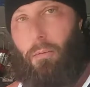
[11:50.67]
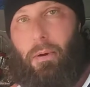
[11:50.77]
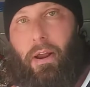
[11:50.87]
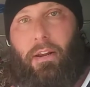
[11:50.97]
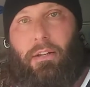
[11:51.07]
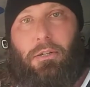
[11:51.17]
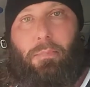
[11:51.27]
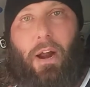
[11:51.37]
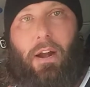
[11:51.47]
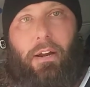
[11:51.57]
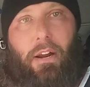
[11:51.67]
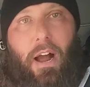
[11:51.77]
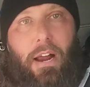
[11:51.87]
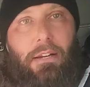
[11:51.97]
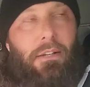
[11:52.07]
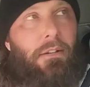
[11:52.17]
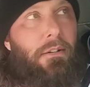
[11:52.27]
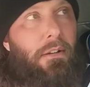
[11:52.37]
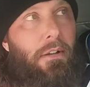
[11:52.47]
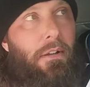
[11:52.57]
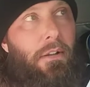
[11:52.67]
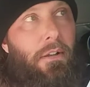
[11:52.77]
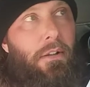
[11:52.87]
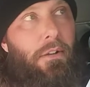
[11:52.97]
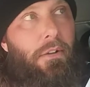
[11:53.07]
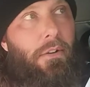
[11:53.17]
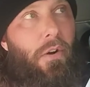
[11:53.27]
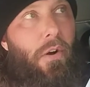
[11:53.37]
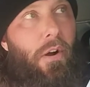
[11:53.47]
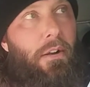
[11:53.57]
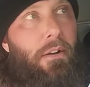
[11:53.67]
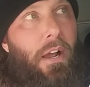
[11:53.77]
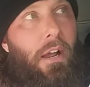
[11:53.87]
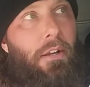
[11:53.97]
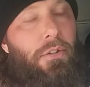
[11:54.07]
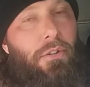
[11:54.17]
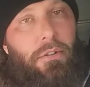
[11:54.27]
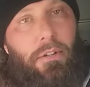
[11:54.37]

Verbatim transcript: I hope I inspire you guys, and you know, and uh,